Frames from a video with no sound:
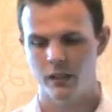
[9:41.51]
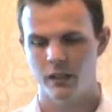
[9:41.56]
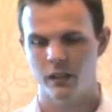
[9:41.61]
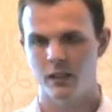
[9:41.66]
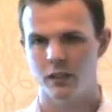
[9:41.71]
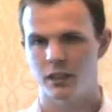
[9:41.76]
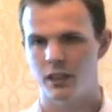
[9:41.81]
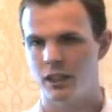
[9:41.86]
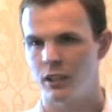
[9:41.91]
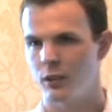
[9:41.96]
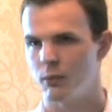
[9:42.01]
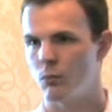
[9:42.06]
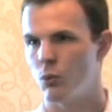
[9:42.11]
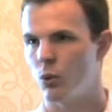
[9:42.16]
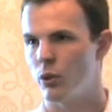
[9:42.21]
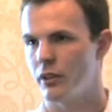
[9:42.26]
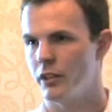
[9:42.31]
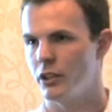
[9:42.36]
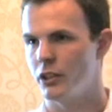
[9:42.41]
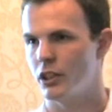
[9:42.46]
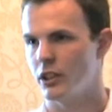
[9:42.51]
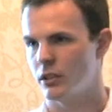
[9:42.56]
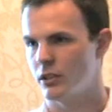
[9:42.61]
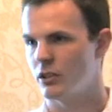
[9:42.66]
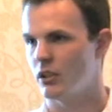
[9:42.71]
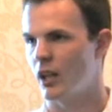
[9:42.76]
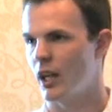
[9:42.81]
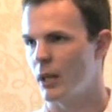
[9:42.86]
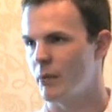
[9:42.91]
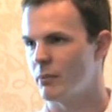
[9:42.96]
Consider more than
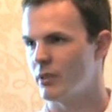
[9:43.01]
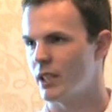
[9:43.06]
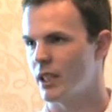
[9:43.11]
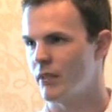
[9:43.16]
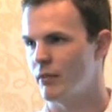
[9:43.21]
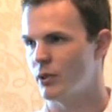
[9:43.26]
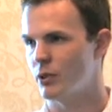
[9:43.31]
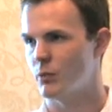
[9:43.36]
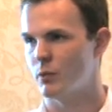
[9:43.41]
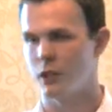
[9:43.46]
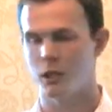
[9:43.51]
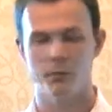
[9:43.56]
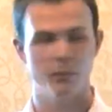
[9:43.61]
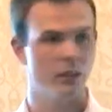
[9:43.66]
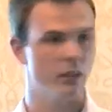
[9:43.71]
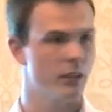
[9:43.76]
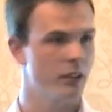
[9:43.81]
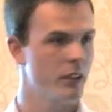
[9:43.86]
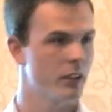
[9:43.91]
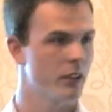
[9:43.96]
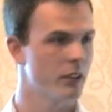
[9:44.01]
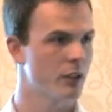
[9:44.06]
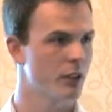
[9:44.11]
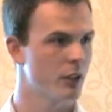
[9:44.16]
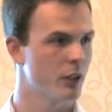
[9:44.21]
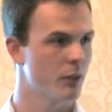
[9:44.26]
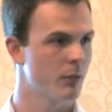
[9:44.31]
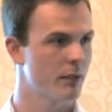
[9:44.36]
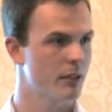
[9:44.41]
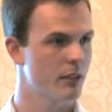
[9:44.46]
just time savings when you're building your
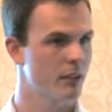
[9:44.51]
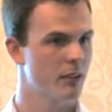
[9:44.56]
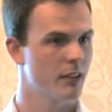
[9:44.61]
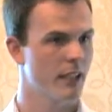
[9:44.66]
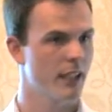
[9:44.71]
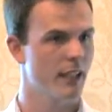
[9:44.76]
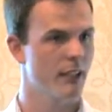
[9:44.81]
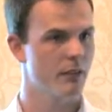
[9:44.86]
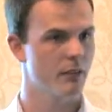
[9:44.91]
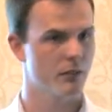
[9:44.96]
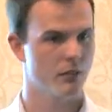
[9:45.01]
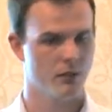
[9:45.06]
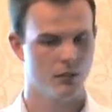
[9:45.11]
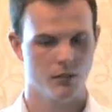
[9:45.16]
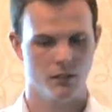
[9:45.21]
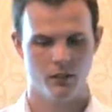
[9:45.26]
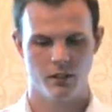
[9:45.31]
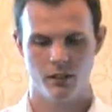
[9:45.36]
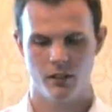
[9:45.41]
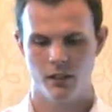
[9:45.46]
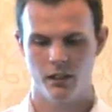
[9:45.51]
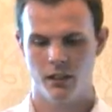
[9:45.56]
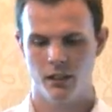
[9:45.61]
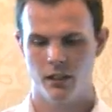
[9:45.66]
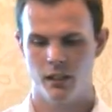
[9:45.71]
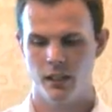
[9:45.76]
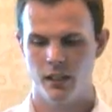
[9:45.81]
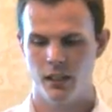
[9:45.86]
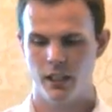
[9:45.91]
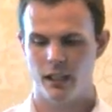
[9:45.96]
internal business case.
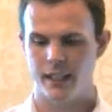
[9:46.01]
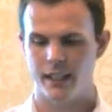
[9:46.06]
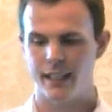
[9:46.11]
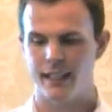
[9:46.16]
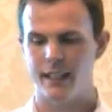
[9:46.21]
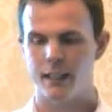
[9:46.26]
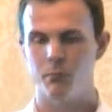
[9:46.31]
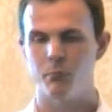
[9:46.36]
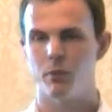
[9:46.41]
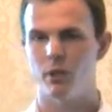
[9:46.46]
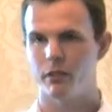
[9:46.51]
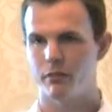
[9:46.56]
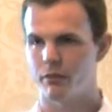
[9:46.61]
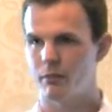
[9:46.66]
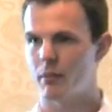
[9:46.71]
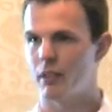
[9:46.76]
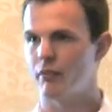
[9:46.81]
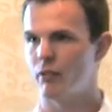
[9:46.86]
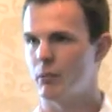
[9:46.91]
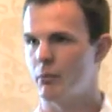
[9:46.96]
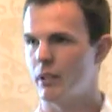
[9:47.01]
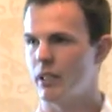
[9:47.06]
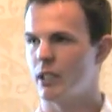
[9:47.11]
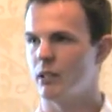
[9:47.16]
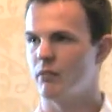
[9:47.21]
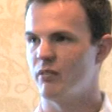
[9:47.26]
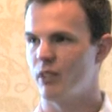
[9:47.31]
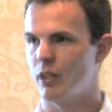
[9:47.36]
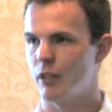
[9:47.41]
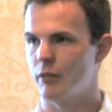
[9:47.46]
And get input from everybody
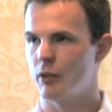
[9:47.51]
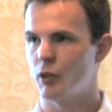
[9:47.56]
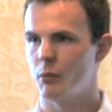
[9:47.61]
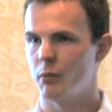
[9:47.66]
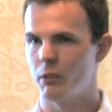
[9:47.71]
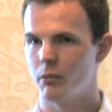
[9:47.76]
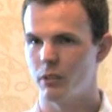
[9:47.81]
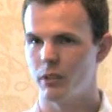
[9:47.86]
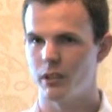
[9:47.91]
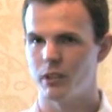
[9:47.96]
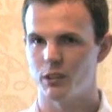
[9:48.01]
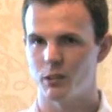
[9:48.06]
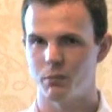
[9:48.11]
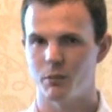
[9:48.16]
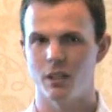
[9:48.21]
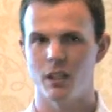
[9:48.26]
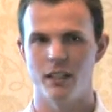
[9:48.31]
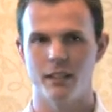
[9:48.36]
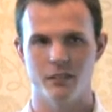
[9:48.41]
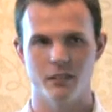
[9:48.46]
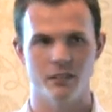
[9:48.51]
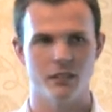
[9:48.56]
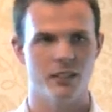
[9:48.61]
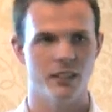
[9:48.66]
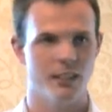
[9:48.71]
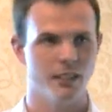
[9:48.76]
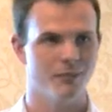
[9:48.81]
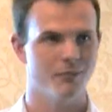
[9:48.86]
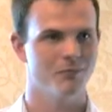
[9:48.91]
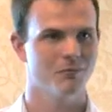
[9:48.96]
involved. You'll be really surprised to
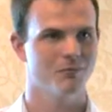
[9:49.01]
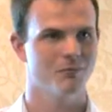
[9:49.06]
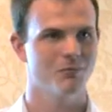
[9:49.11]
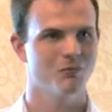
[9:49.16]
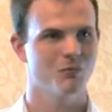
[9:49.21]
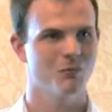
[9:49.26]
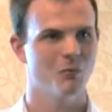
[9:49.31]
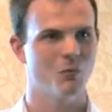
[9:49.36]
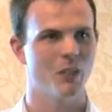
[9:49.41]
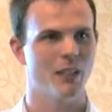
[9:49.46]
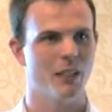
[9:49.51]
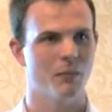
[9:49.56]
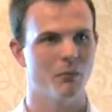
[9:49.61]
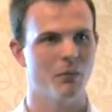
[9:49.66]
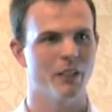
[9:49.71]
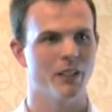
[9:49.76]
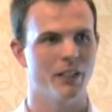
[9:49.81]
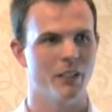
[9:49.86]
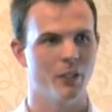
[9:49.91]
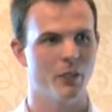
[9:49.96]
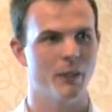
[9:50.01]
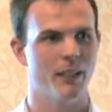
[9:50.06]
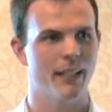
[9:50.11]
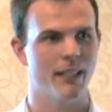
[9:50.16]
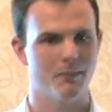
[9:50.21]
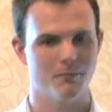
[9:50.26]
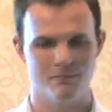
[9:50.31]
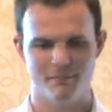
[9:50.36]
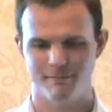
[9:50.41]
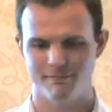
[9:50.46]
see what input you do get.